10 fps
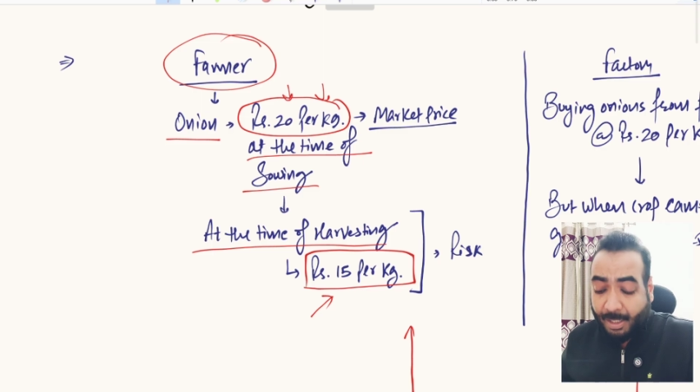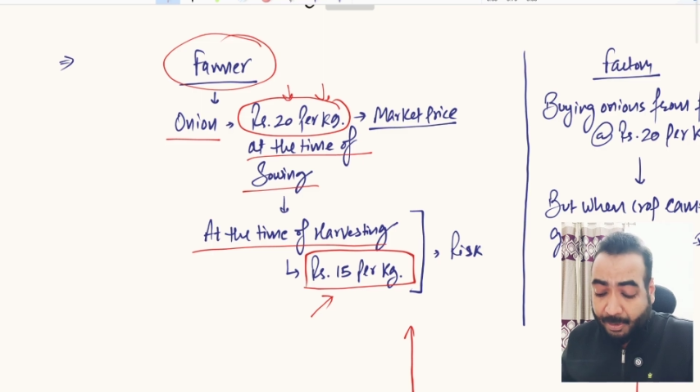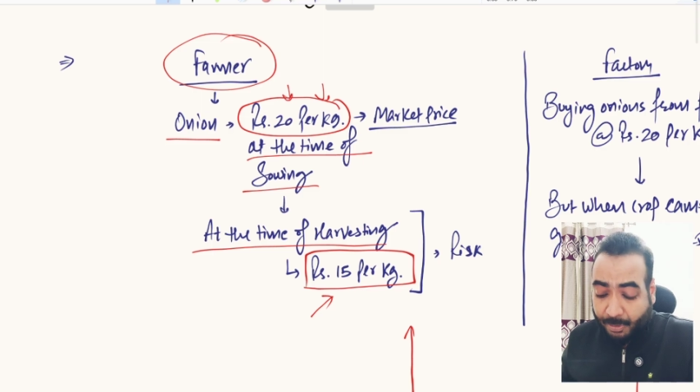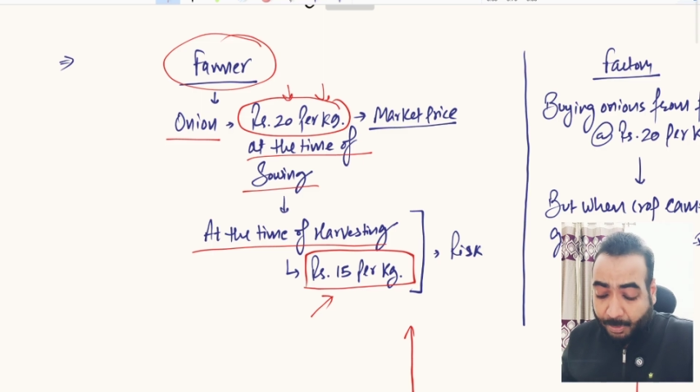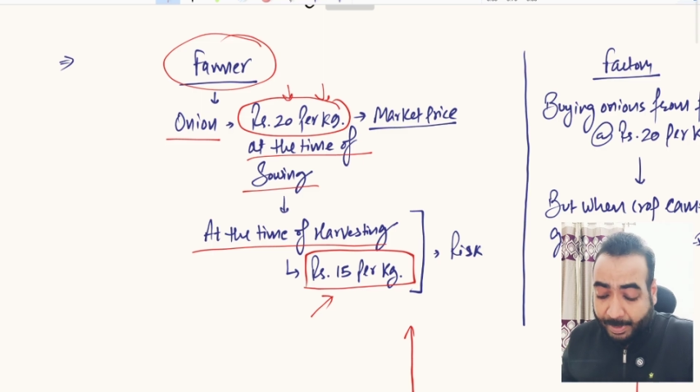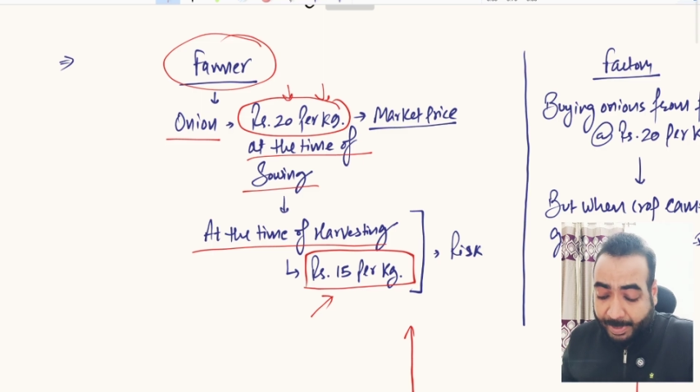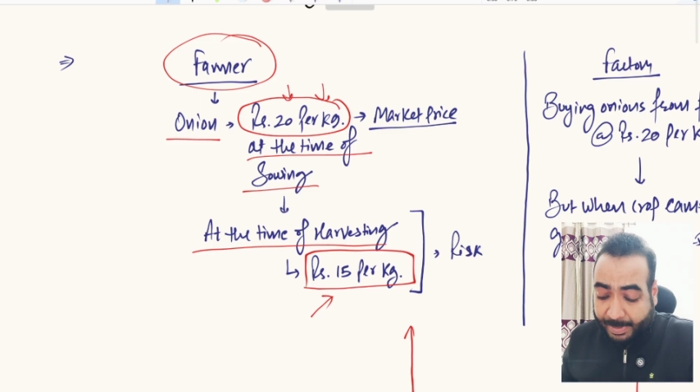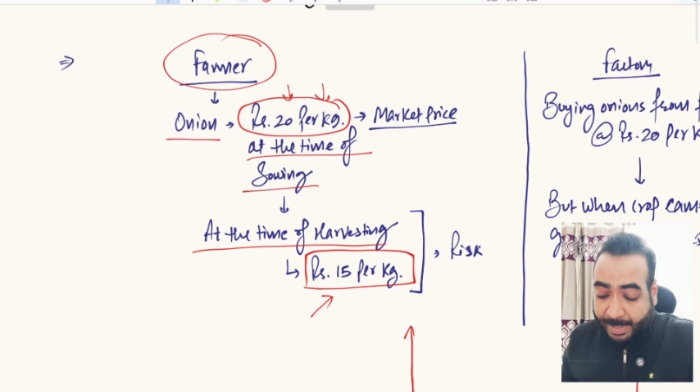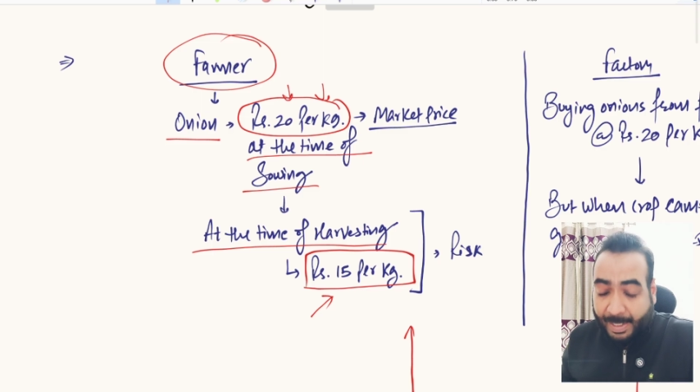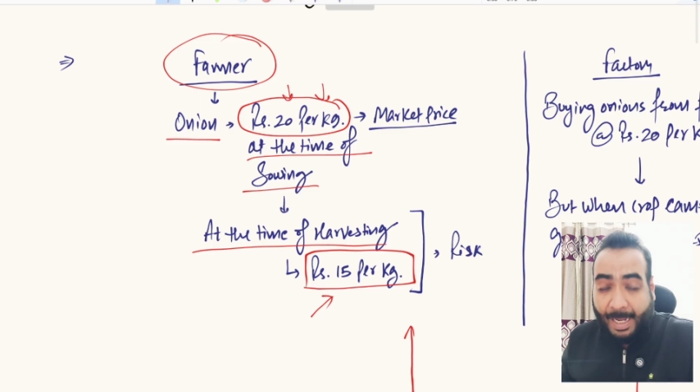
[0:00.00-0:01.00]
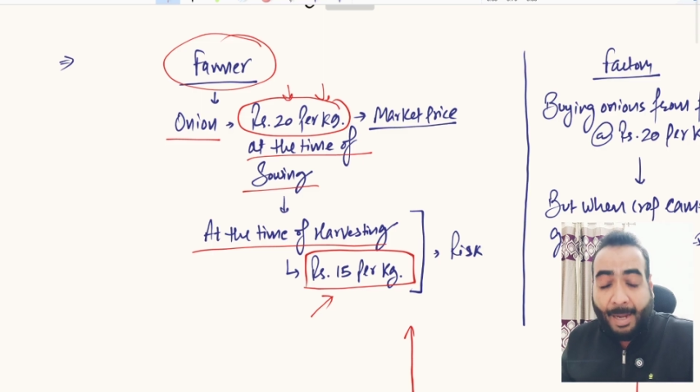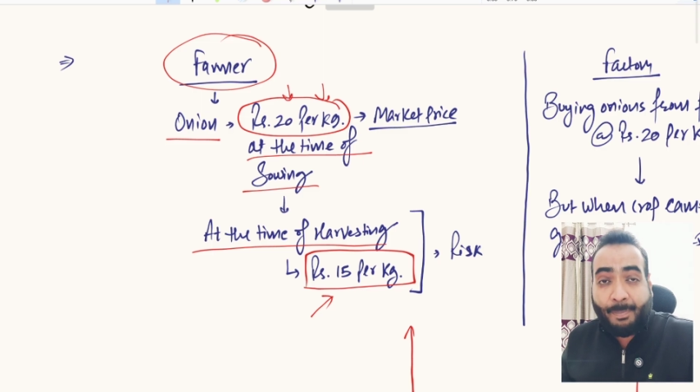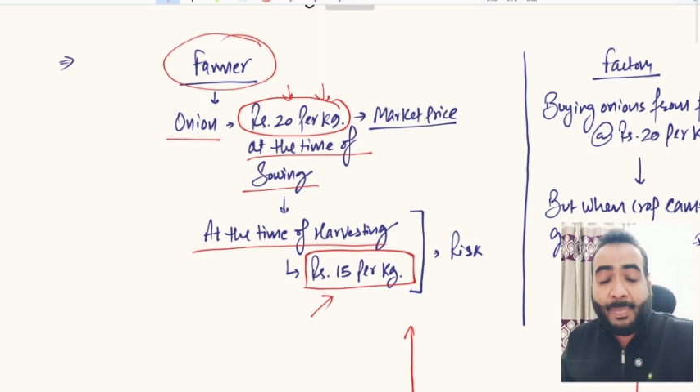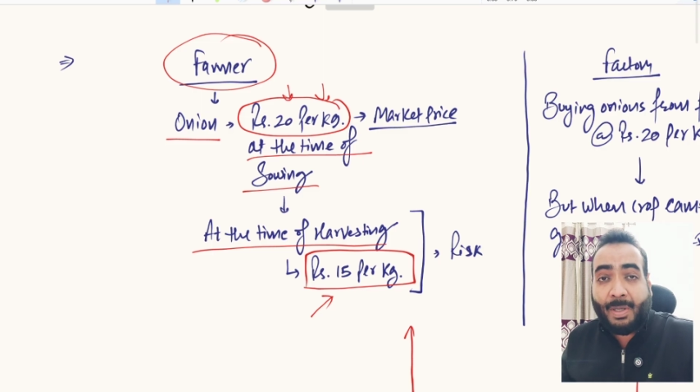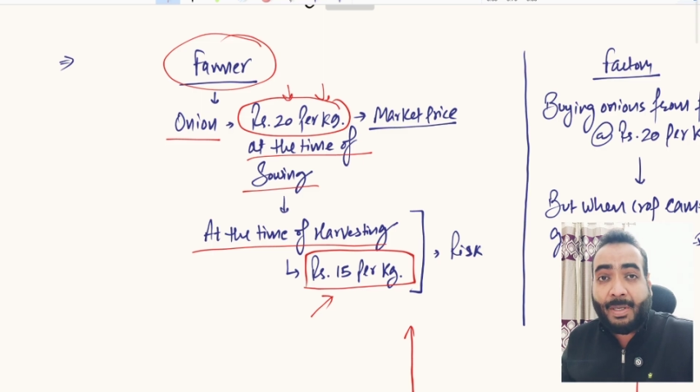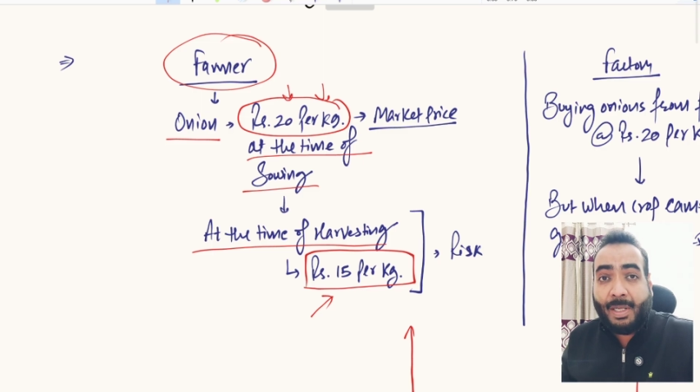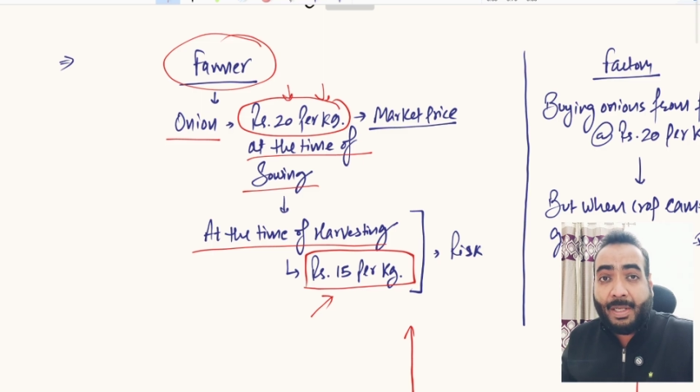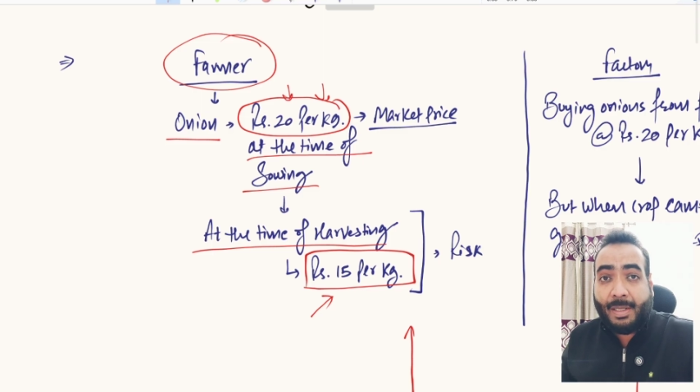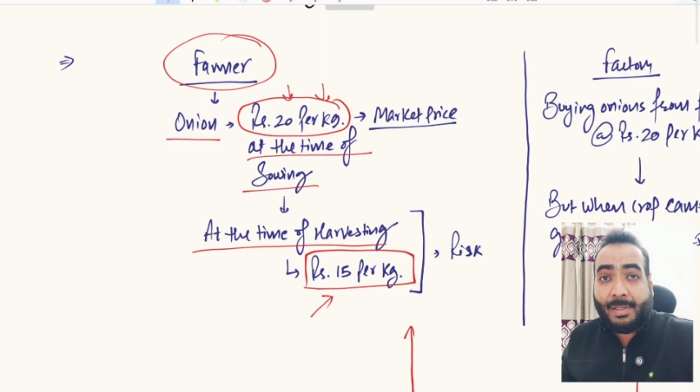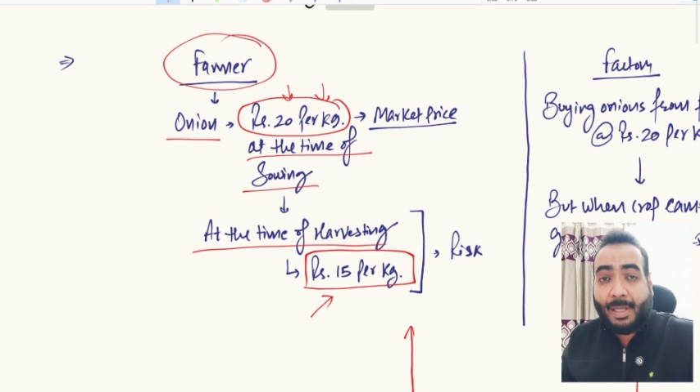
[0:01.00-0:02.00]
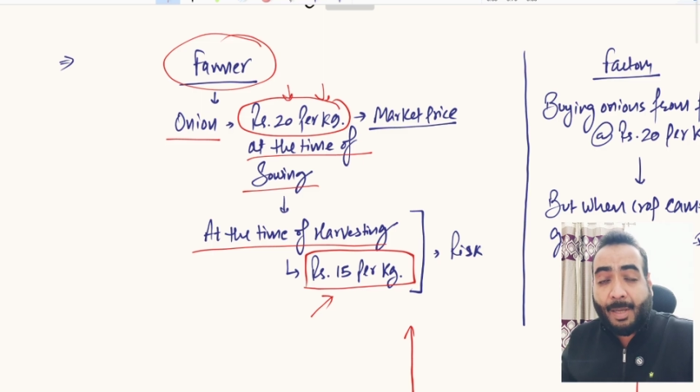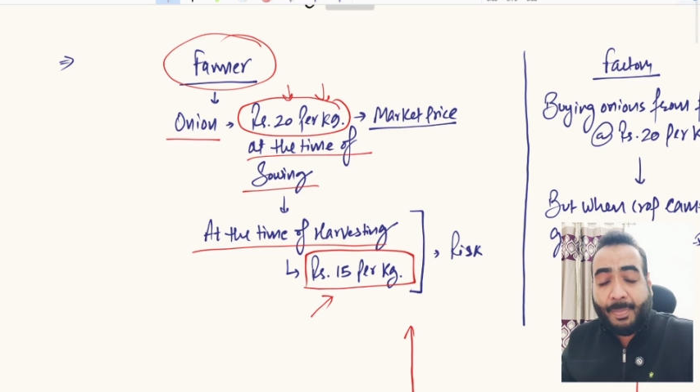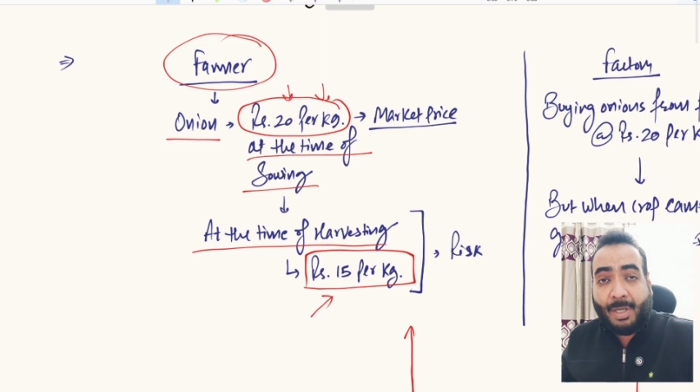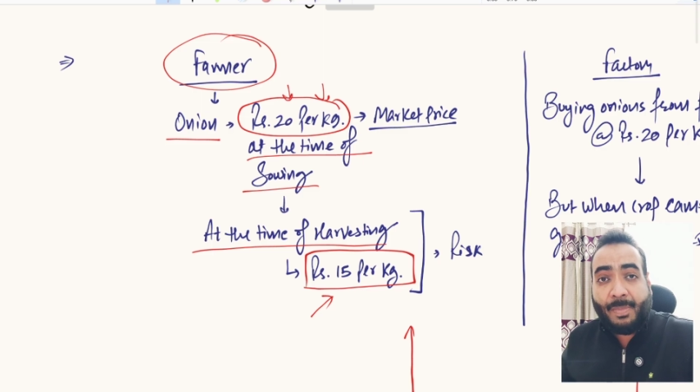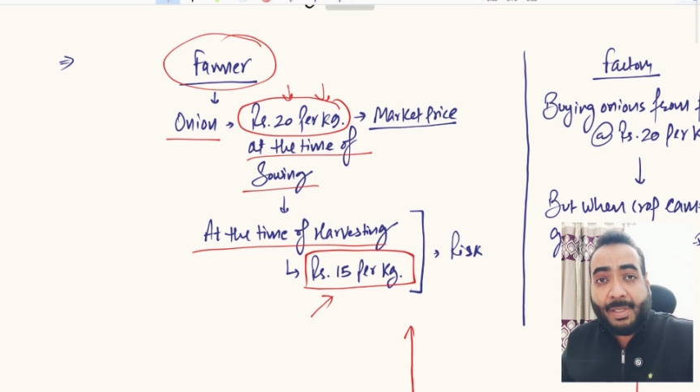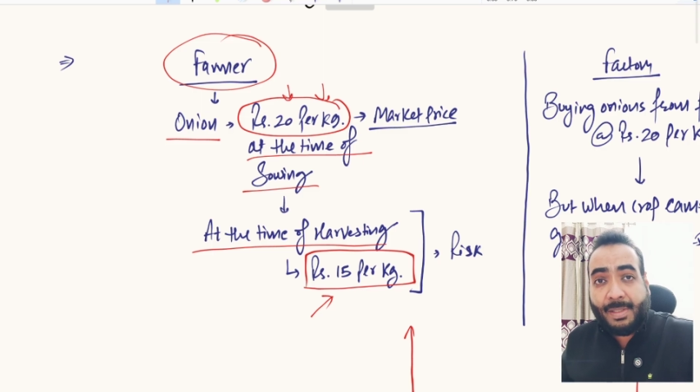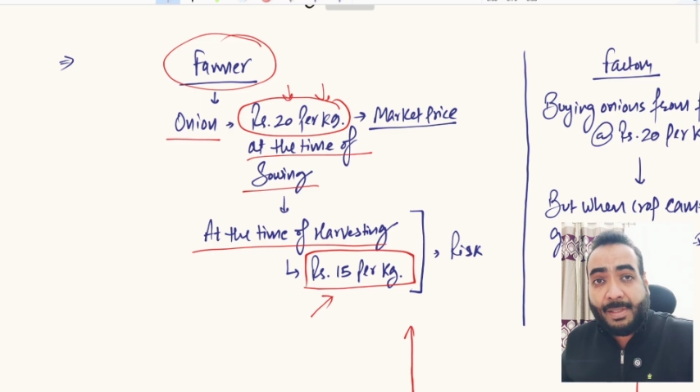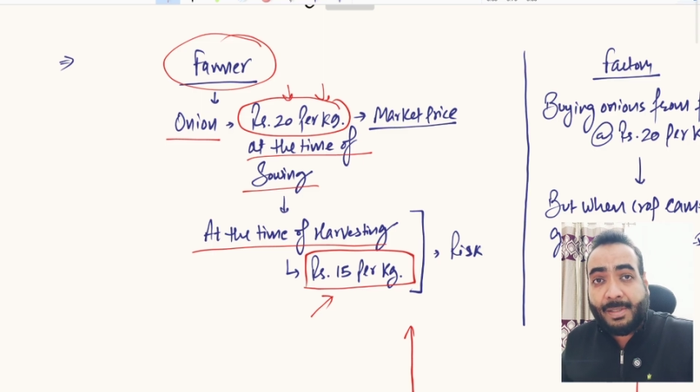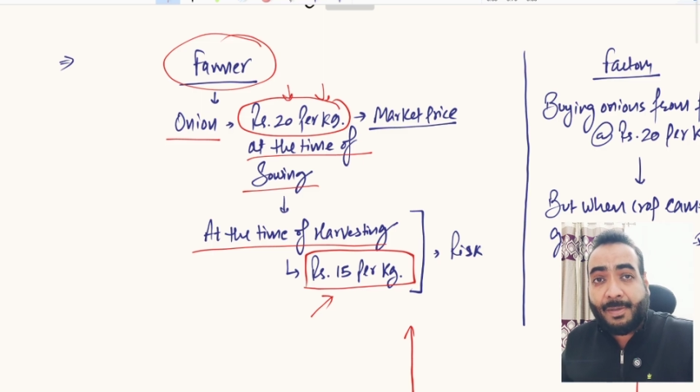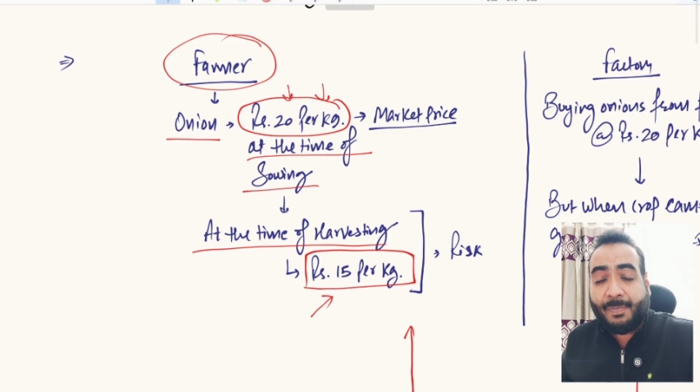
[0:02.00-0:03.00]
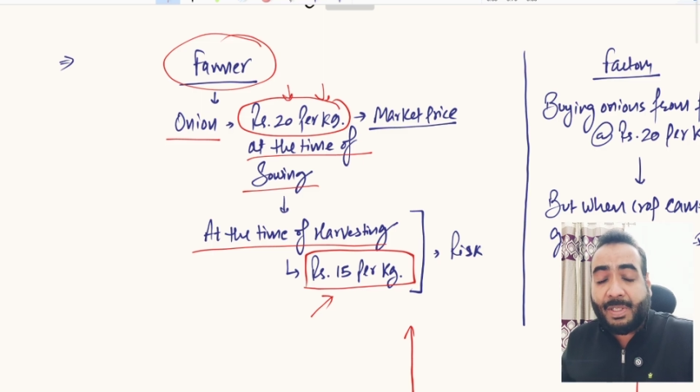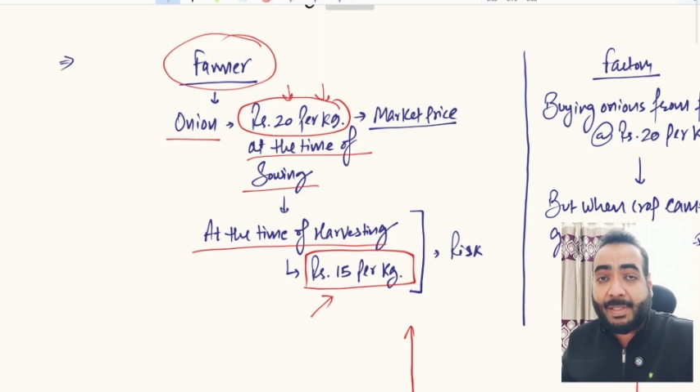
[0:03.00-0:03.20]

So this can hamper his upcoming season,